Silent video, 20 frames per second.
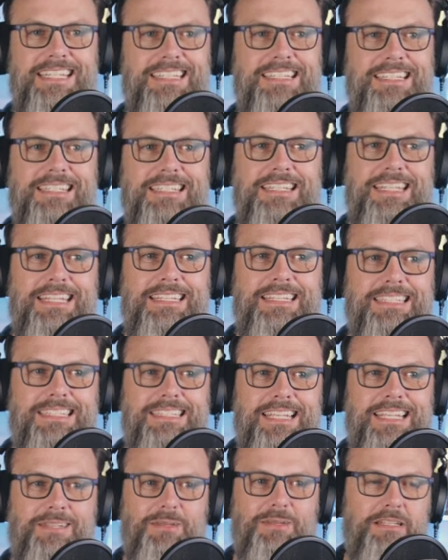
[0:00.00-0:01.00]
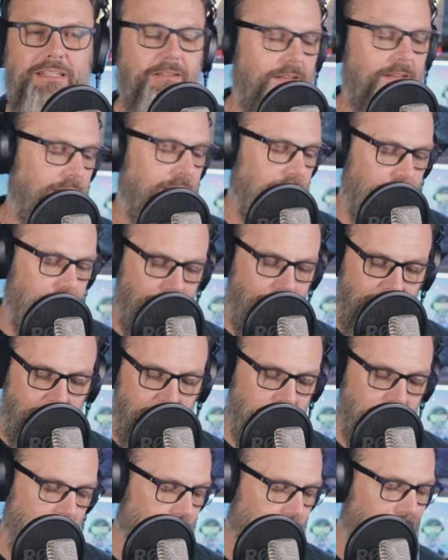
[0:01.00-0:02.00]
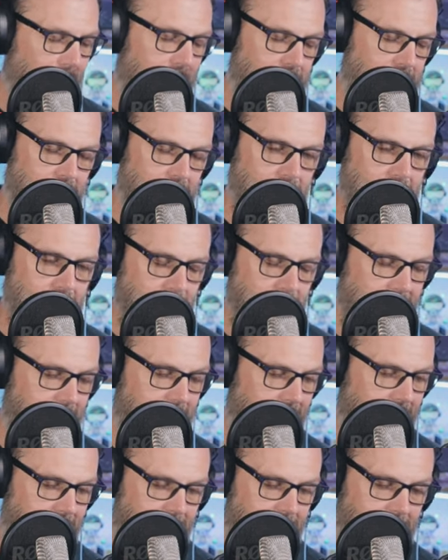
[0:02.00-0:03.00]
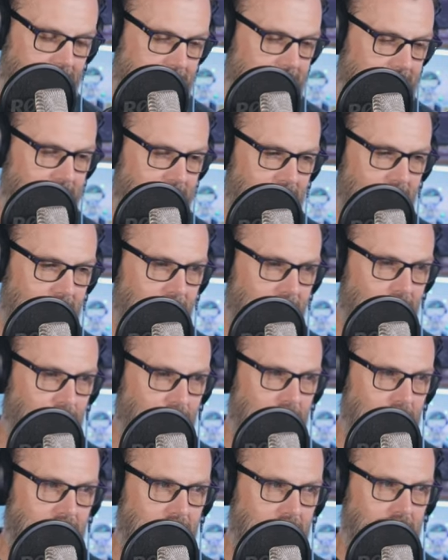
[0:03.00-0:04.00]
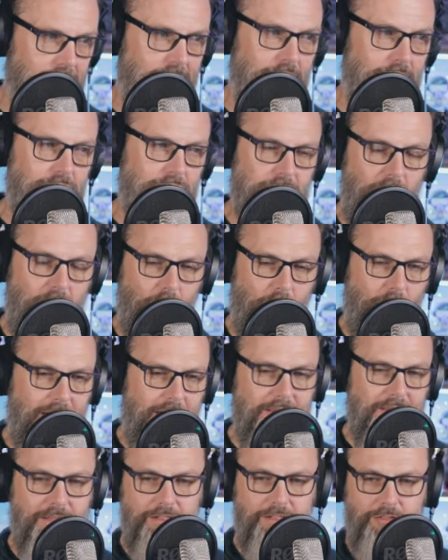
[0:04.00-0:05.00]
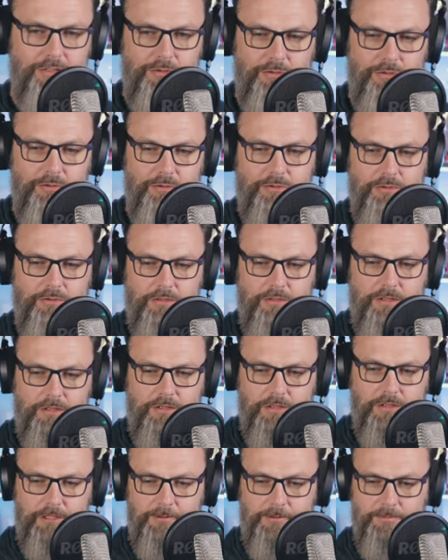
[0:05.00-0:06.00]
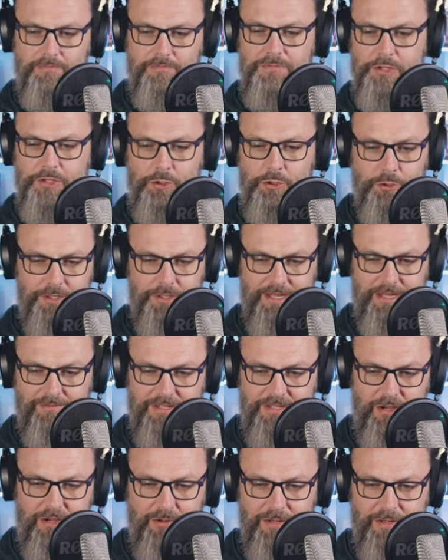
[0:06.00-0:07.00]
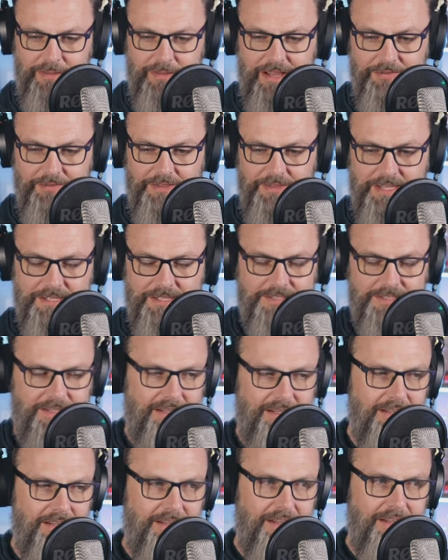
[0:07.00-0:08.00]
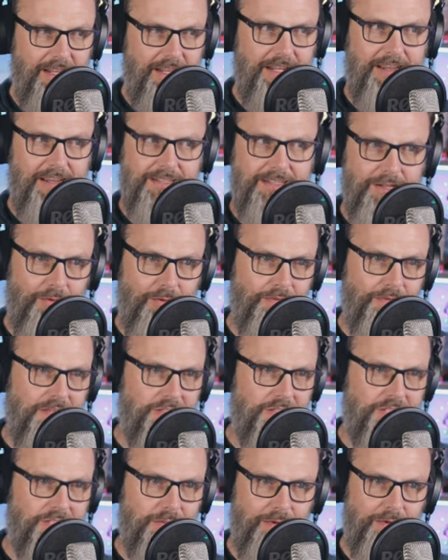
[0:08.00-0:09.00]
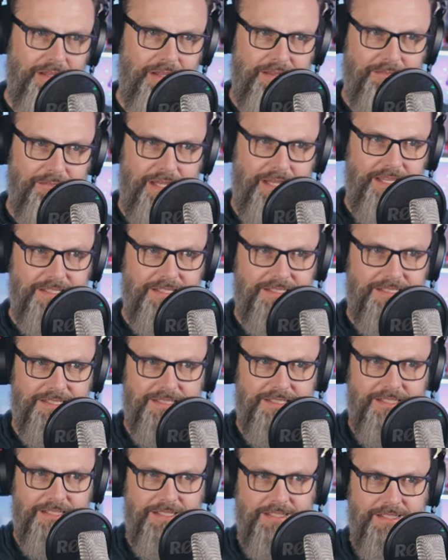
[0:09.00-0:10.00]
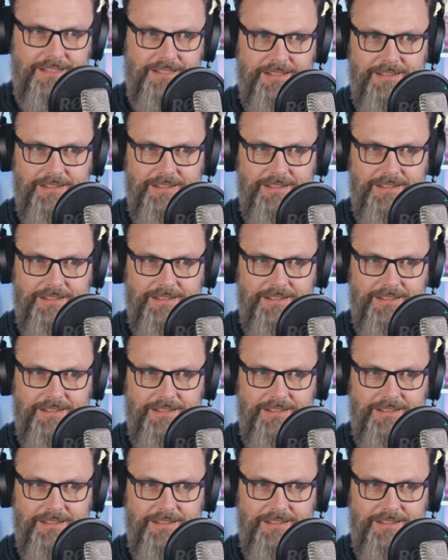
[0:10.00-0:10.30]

It's, it's. I mean, fears are irrational, and I get it. Um, but there's no way that you could have known about this. I, I don't think she really meant...